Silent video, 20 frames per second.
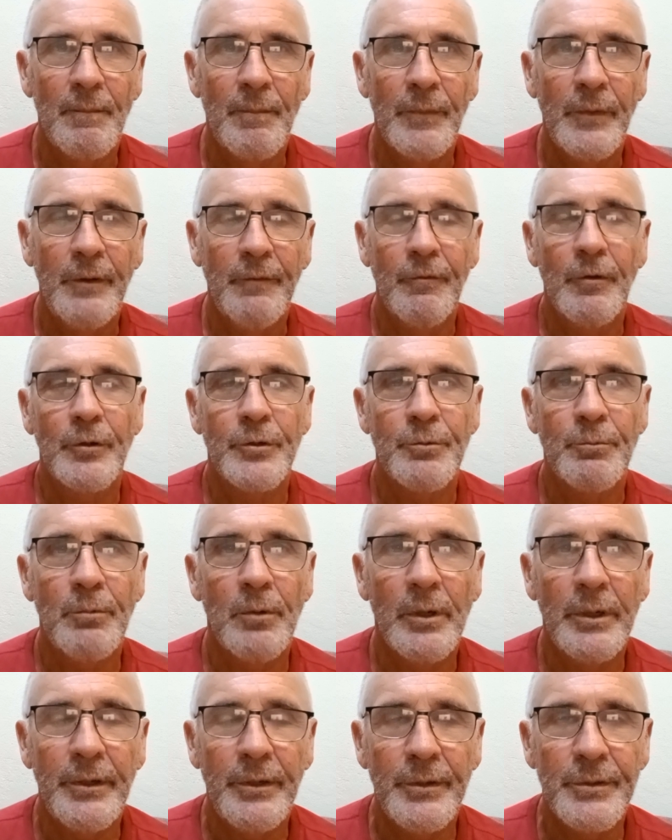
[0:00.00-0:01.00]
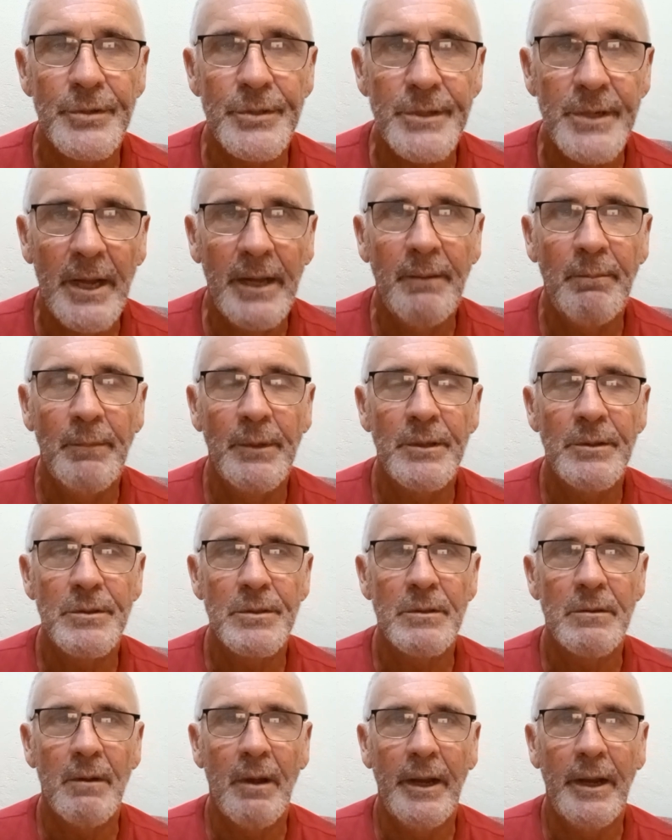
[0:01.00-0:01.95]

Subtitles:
You've got to write your statements,